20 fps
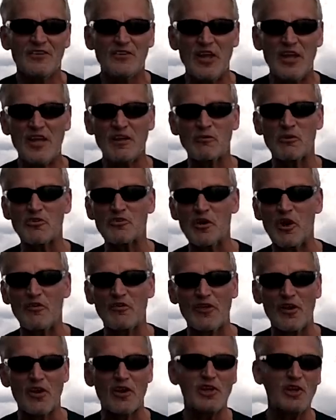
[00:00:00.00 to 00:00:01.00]
Dean was
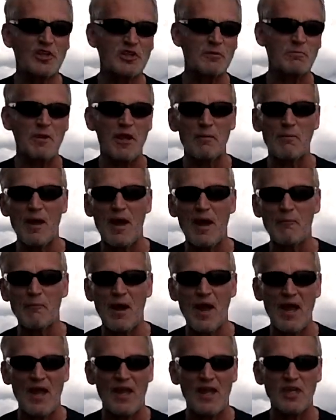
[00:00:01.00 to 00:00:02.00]
over there. He looked to be about
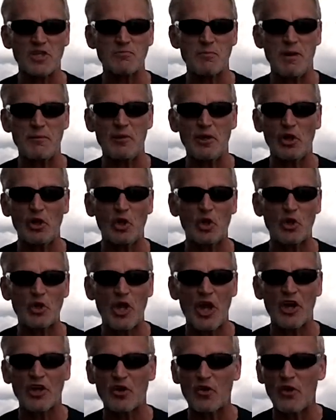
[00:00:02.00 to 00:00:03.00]
my age, maybe a little
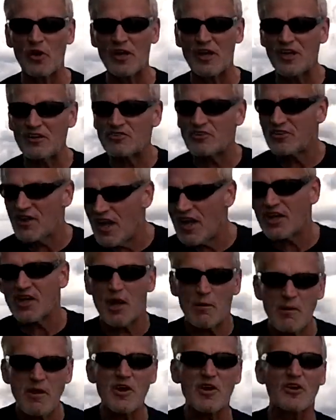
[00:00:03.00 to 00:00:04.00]
younger, and he said, "Hey,
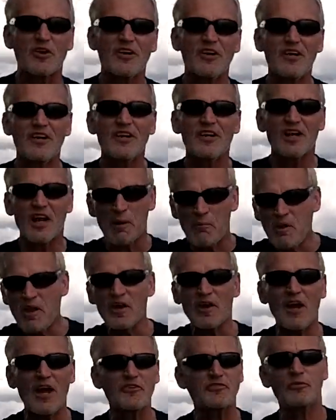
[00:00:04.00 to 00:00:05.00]
come here, come
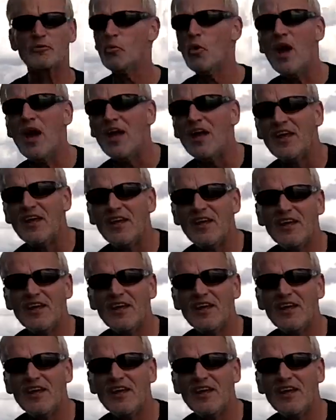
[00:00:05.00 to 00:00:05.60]
here." I said, "What?"